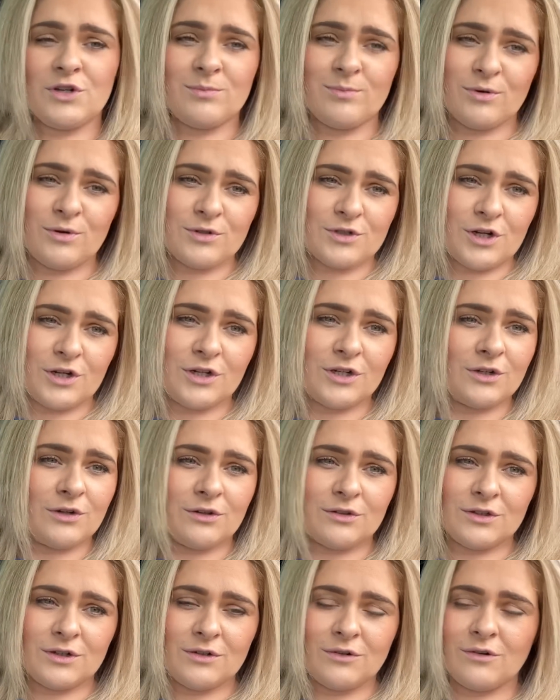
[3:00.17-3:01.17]
broke down
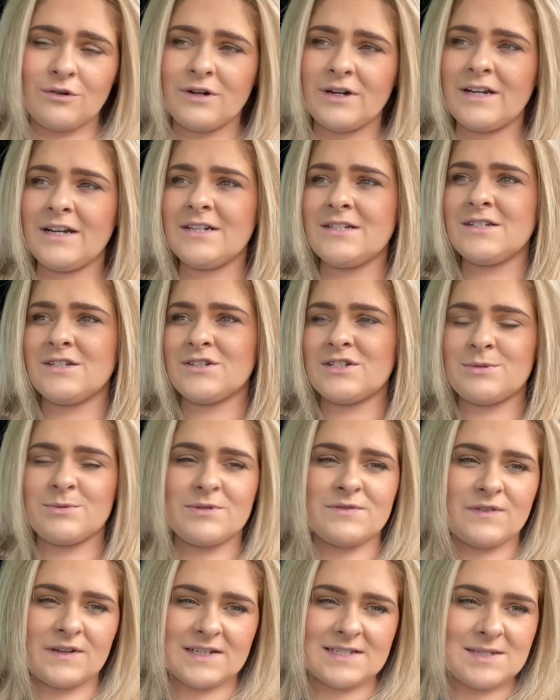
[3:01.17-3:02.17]
on the lorry till she
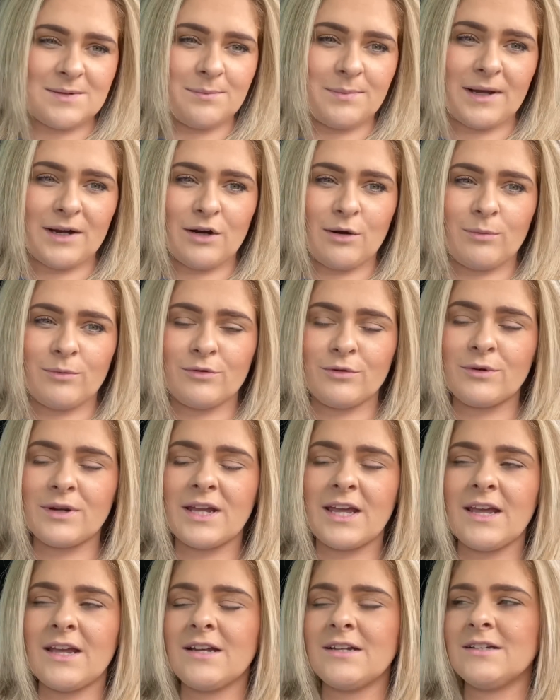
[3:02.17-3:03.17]
was fixed and back up the road
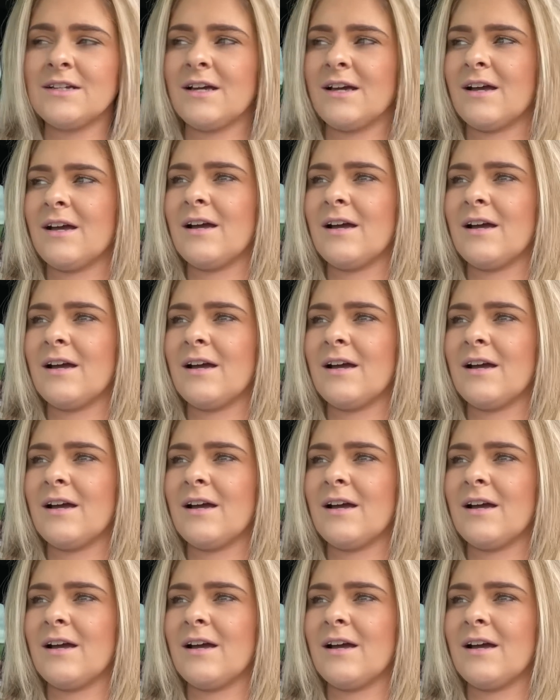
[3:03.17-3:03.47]
again.